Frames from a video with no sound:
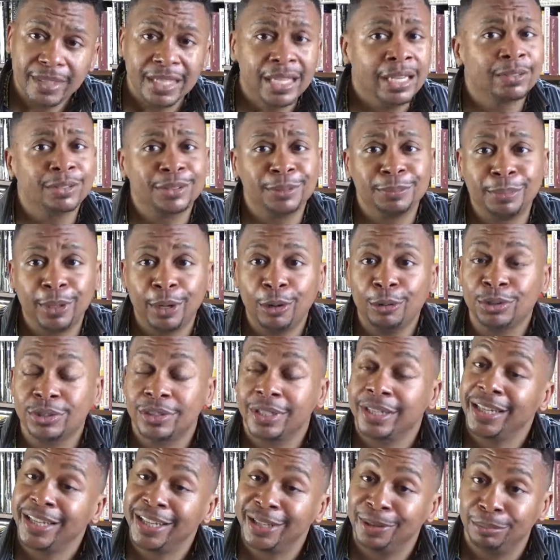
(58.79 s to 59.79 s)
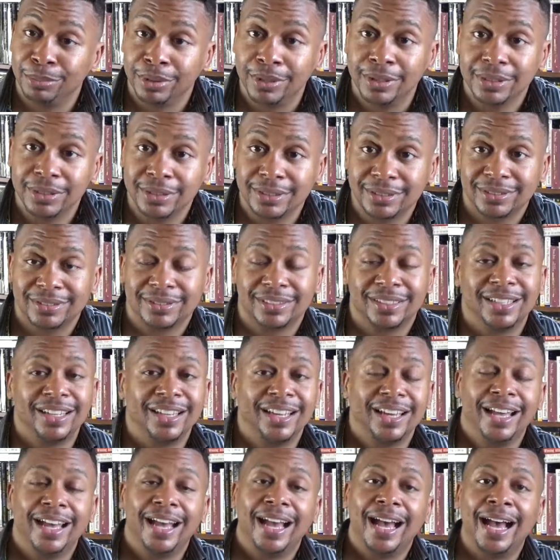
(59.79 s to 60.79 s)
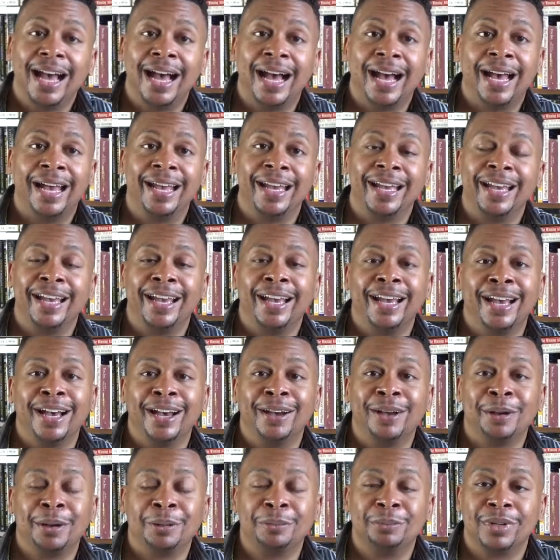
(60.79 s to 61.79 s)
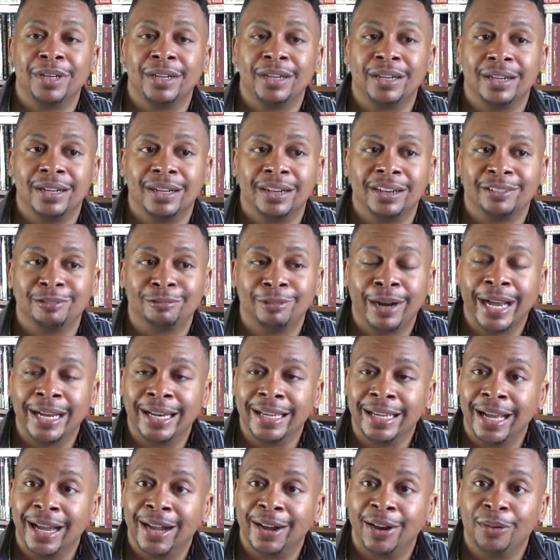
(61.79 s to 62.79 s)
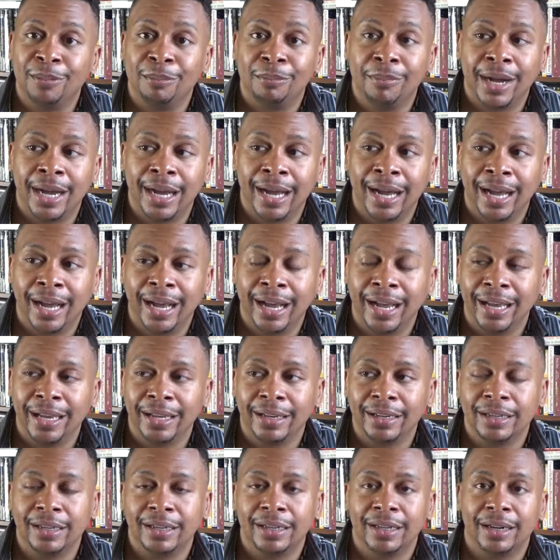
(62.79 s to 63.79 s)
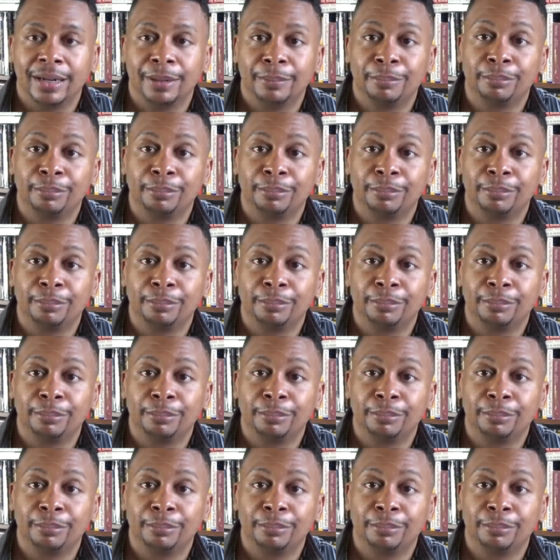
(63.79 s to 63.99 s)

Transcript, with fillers: I'm composing an ebook. I am uh, writing out my uh,